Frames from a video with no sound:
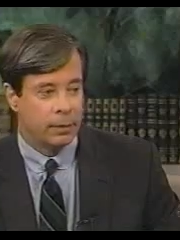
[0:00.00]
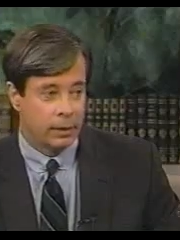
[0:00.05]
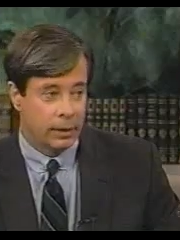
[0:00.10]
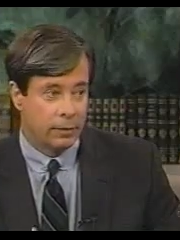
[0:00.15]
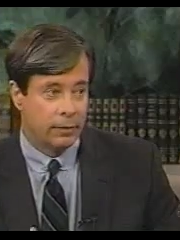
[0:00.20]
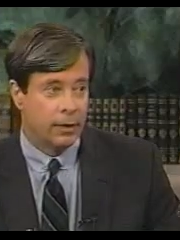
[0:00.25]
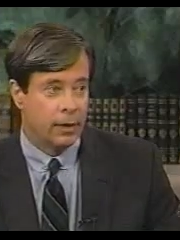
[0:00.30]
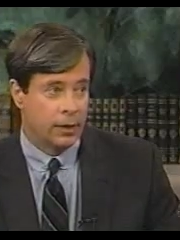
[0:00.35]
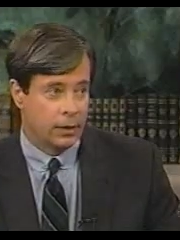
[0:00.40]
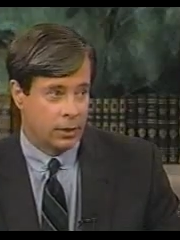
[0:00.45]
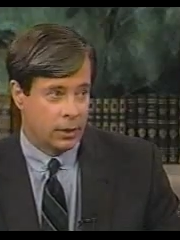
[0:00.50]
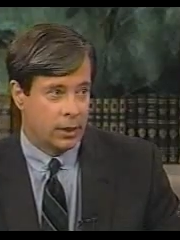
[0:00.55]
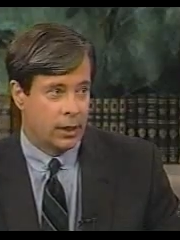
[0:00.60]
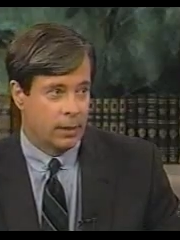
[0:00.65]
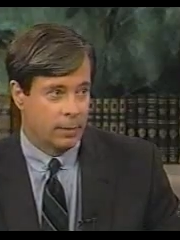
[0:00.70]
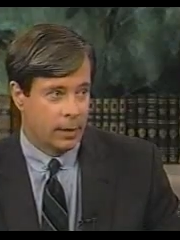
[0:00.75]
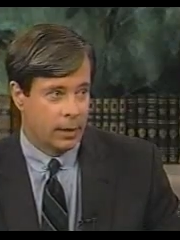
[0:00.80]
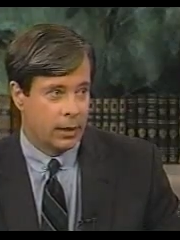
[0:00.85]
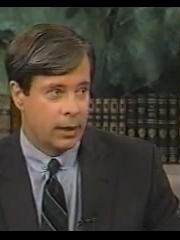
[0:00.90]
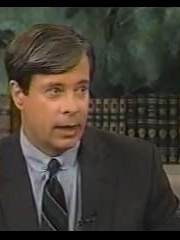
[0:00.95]
believe that it's a
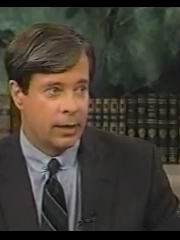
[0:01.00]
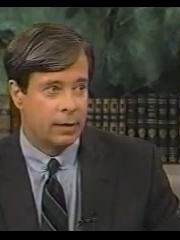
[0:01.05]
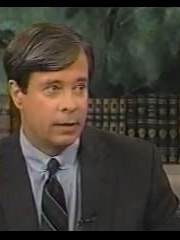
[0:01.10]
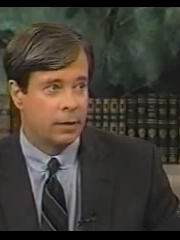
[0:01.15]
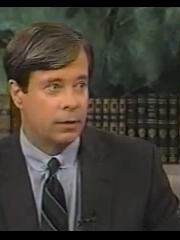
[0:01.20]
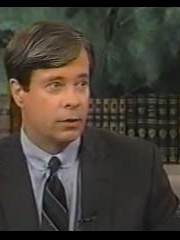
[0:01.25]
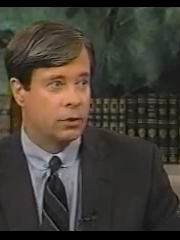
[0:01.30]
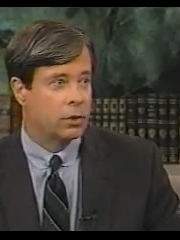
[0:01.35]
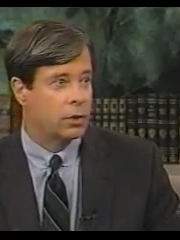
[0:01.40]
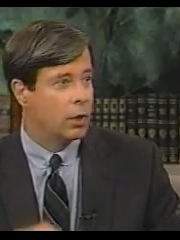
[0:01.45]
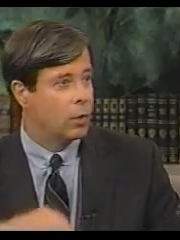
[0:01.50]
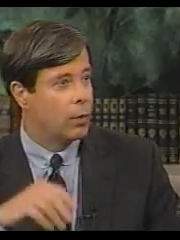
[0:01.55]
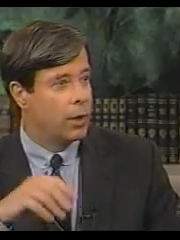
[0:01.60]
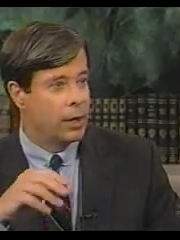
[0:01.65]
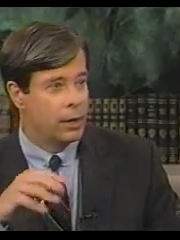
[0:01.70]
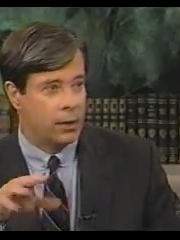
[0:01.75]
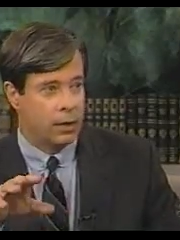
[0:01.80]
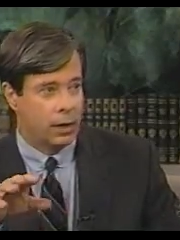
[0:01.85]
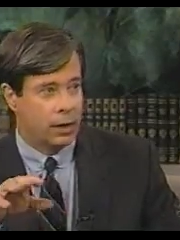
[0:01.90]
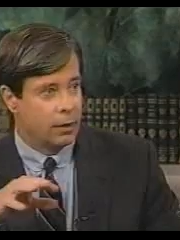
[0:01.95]
gimmick. I think there's no way
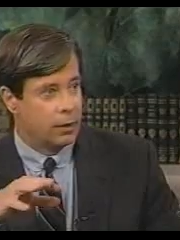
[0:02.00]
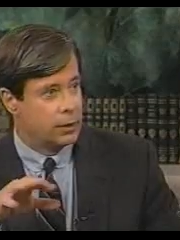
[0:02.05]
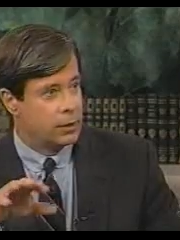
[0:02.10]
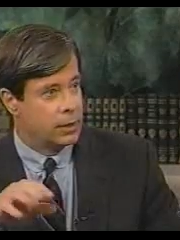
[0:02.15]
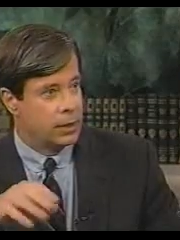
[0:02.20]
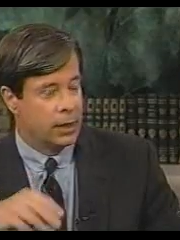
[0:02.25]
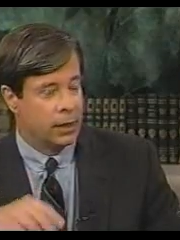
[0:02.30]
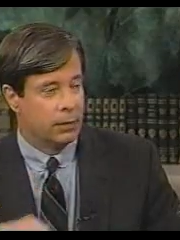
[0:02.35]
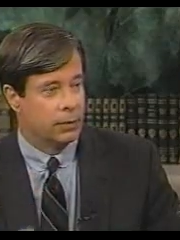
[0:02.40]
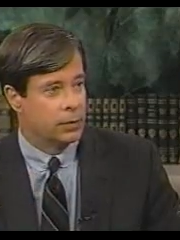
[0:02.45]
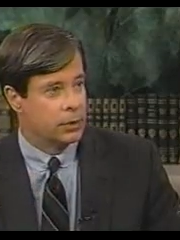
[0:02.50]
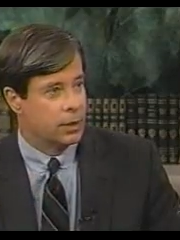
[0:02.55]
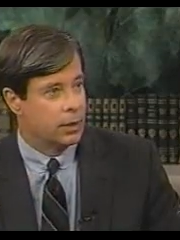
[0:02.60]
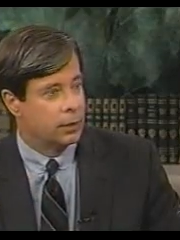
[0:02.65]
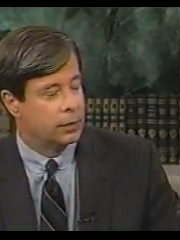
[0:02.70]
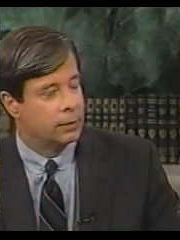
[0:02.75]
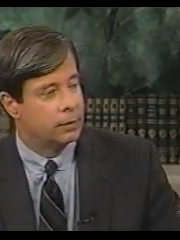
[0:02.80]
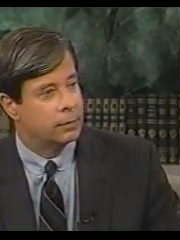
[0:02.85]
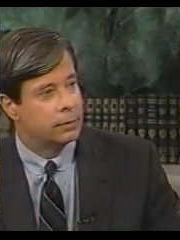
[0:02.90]
you can guarantee that result.